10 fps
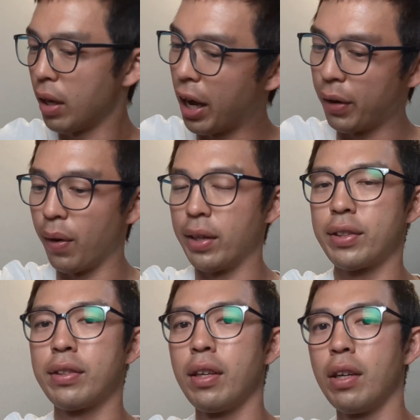
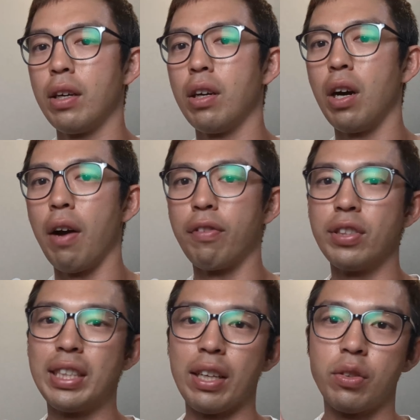Otherwise, I have to
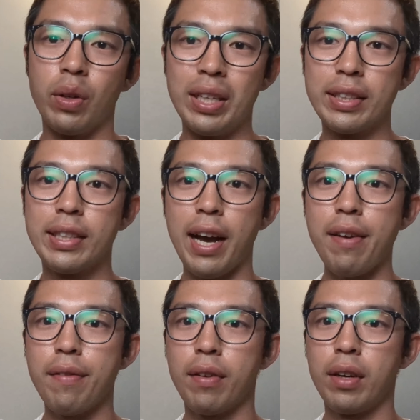stick to this guy,
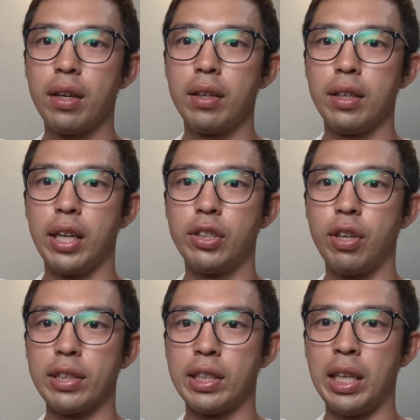the
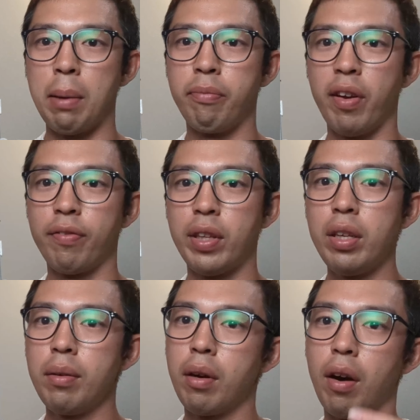trusty M50.